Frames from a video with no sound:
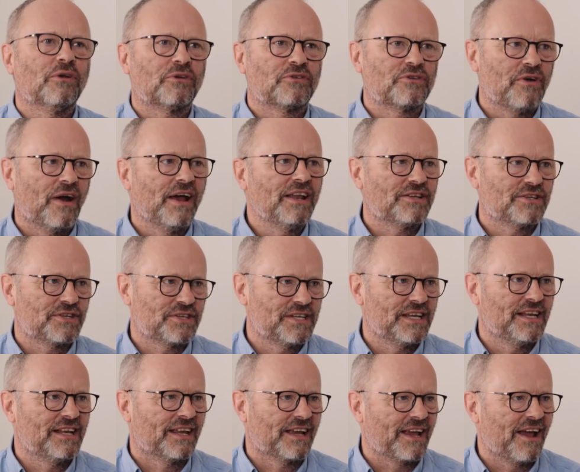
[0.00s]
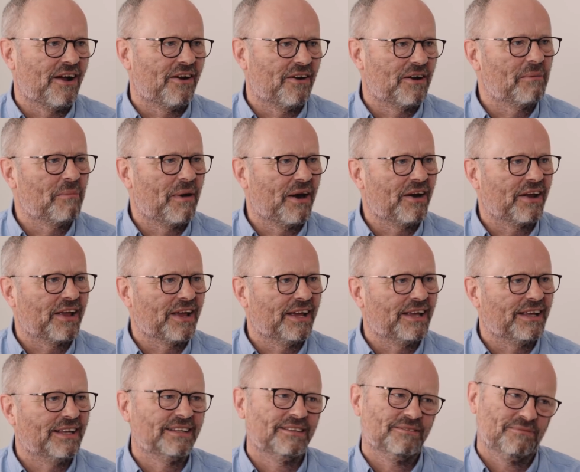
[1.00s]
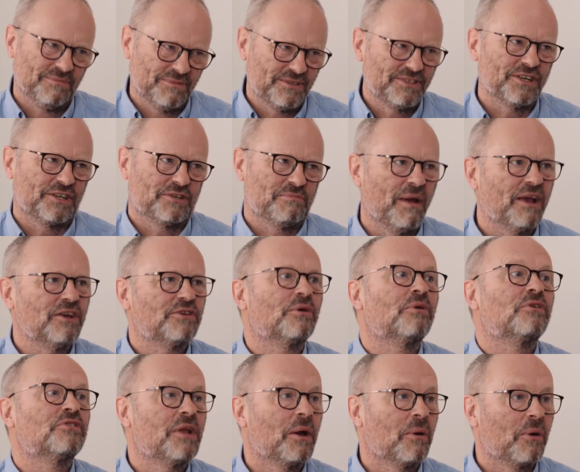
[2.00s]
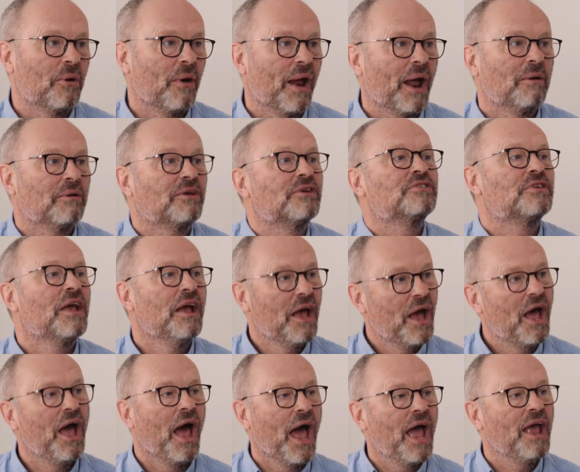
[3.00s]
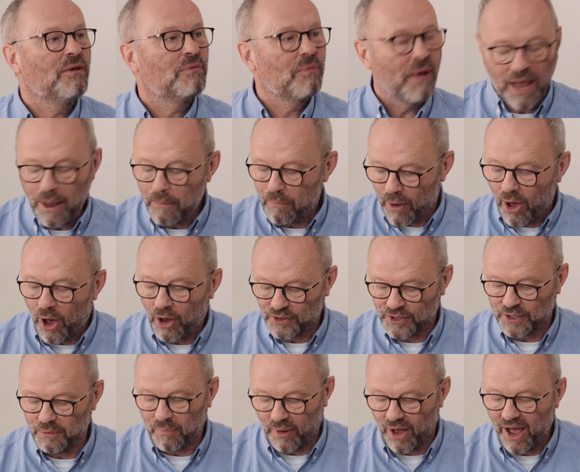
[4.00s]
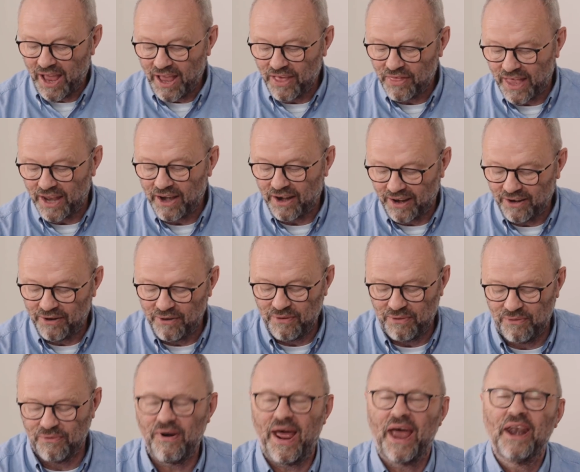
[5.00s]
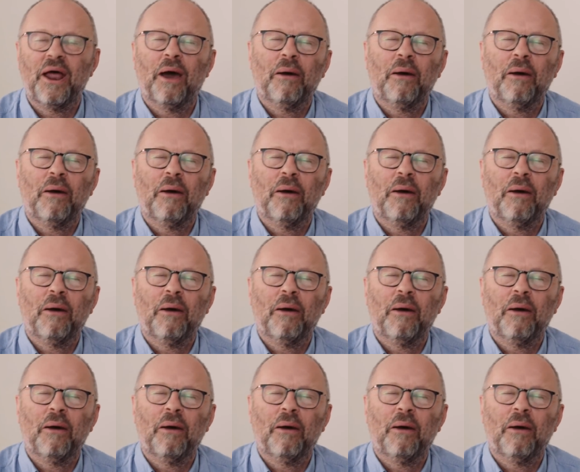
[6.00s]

you're trying to steal a car in America, just make sure there's no one around, because a passerby then ran